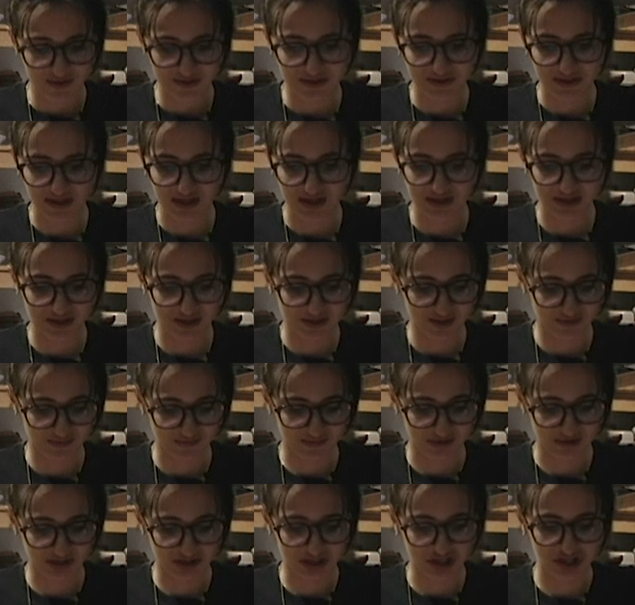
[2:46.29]
It's like
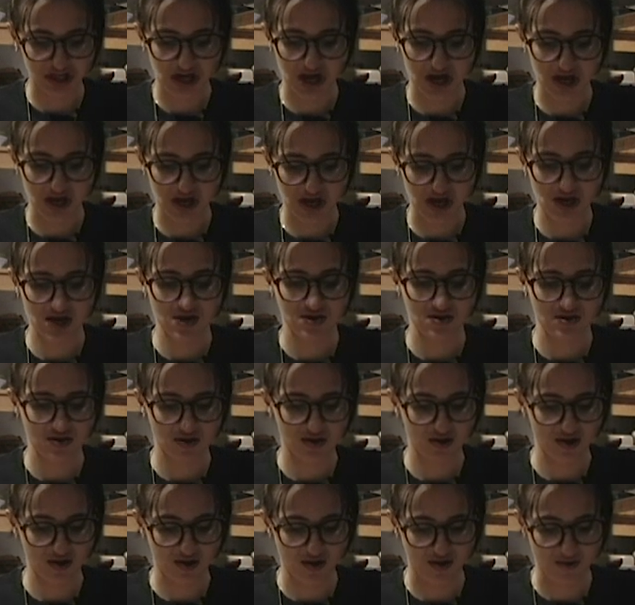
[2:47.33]
very shiny.
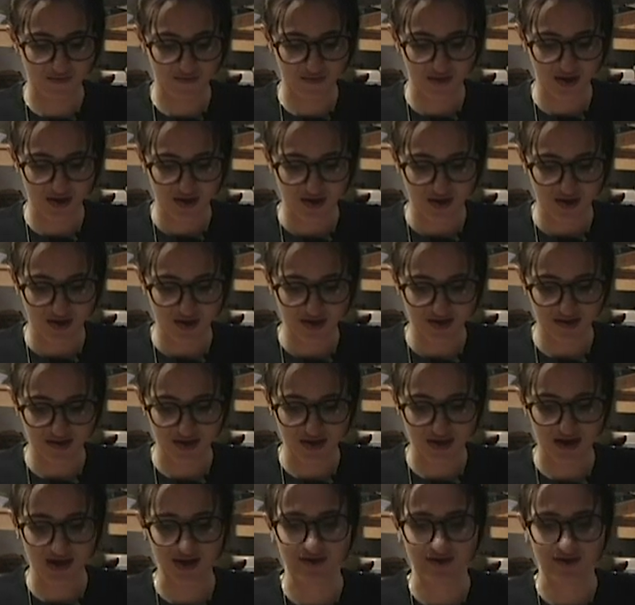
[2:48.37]
They're